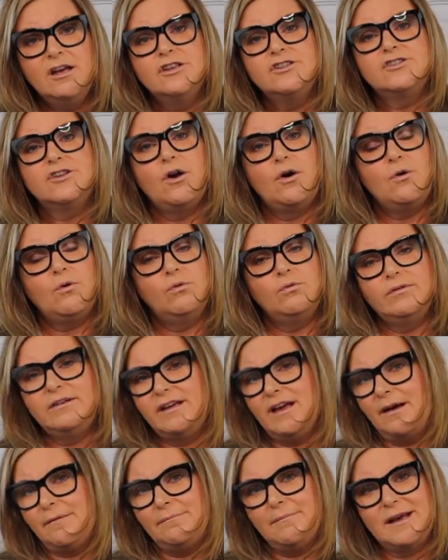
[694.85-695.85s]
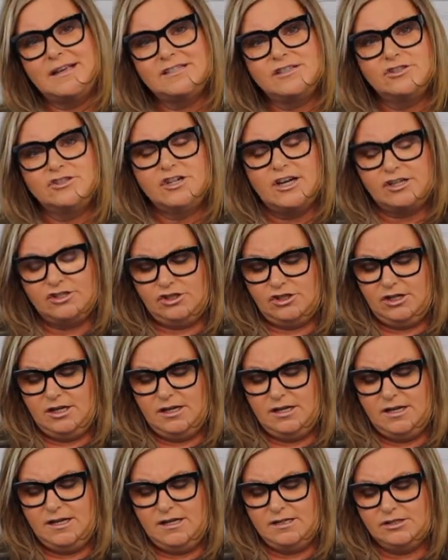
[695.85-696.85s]
So my
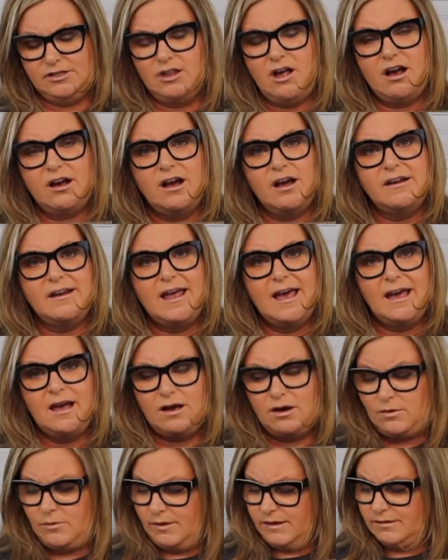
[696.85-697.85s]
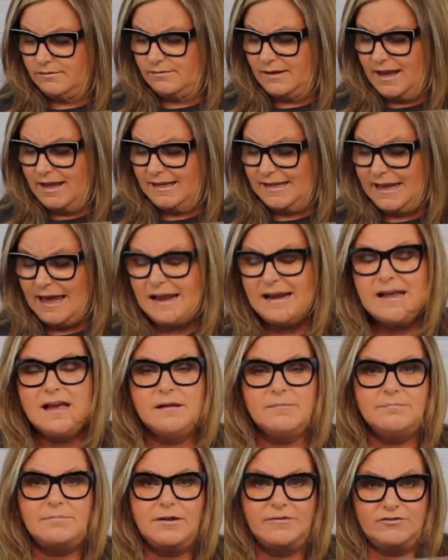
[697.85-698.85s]
suggestion is log on now and get
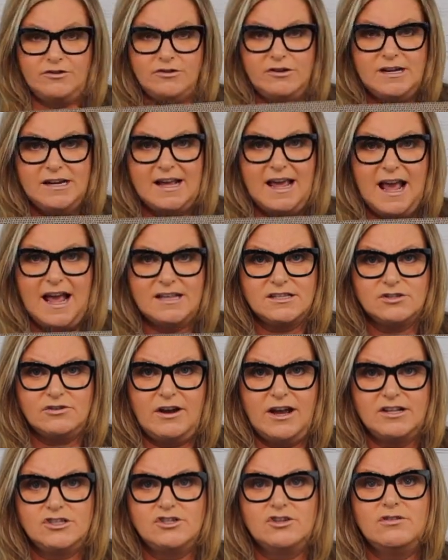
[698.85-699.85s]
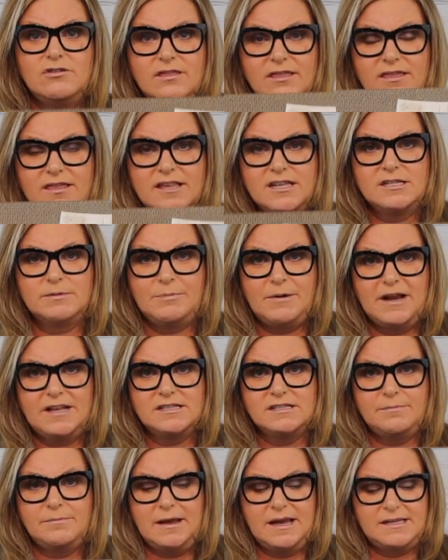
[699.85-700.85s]
it. If you need a cat scratcher, this
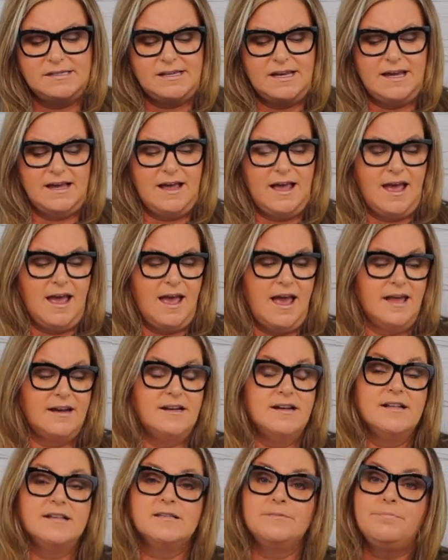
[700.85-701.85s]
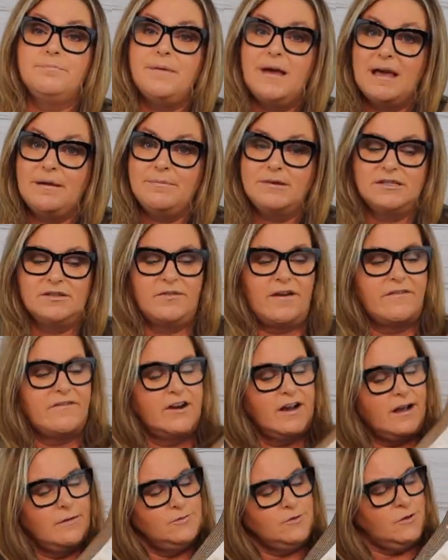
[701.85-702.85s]
brand's amazing, and it is Baby's
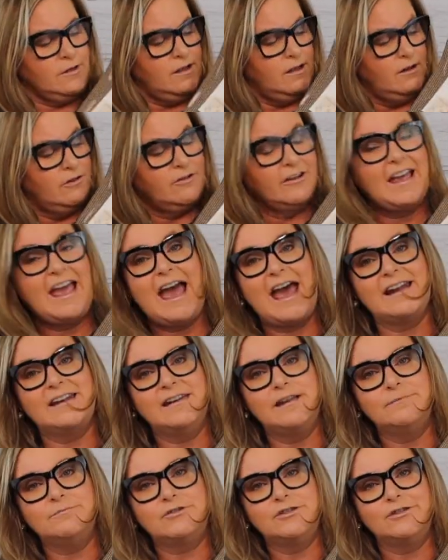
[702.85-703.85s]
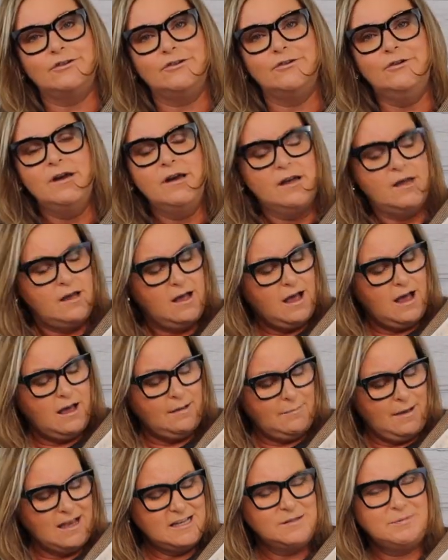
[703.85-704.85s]
favorite. It comes with a little catnip too.
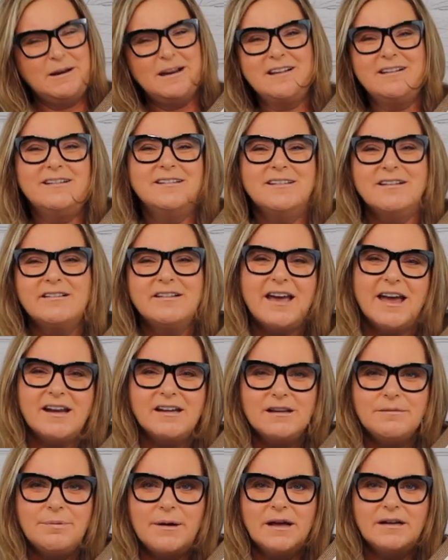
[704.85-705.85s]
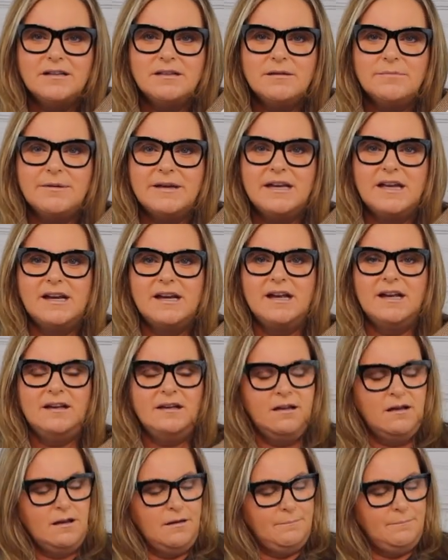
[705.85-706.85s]
I sprinkle a little catnip on in the beginning,
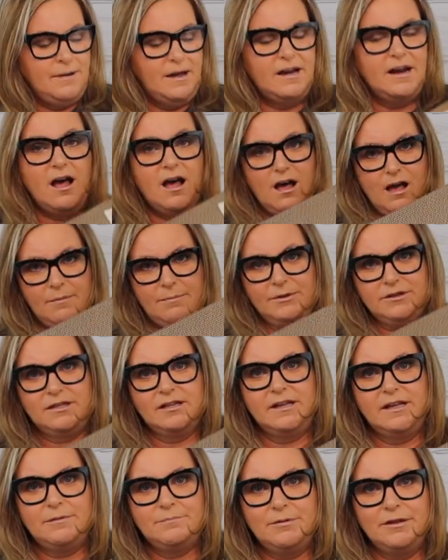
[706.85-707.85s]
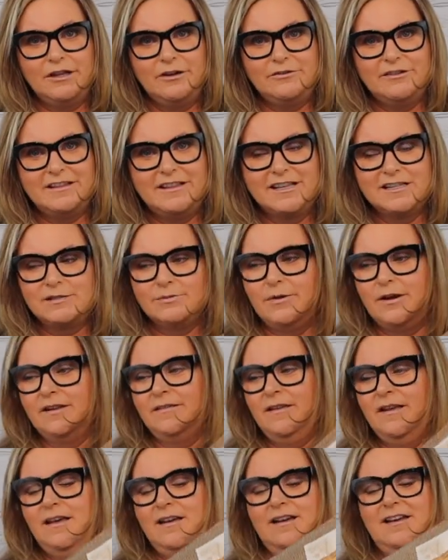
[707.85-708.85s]
but I'll put the link below to this
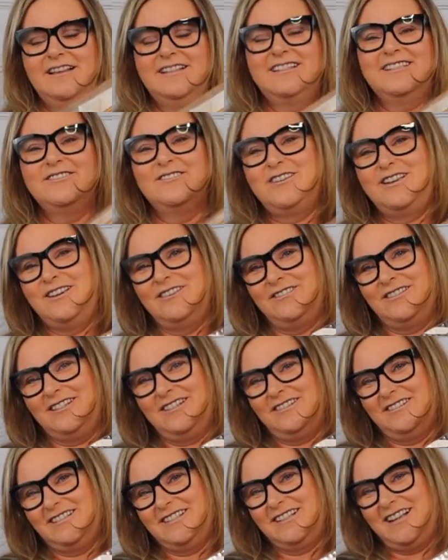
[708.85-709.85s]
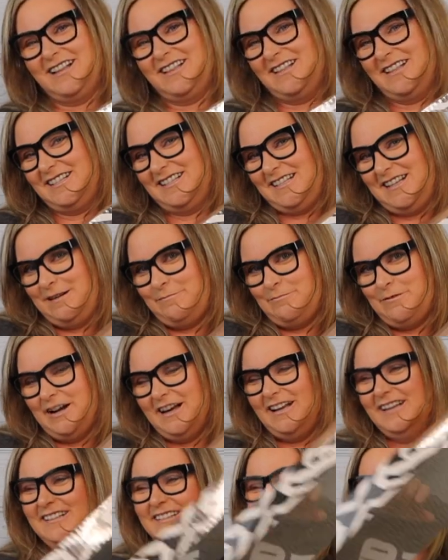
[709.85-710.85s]
one. It's so cute too. It's got the
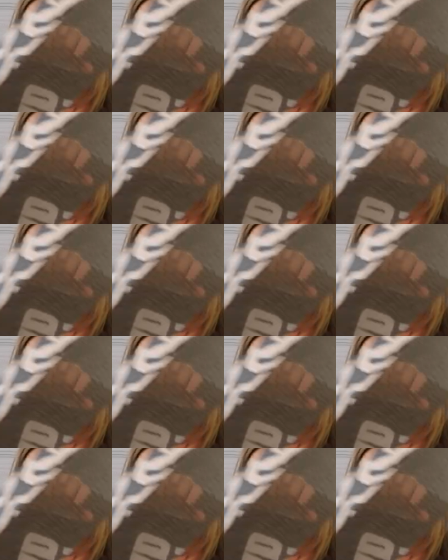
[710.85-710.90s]
zebra.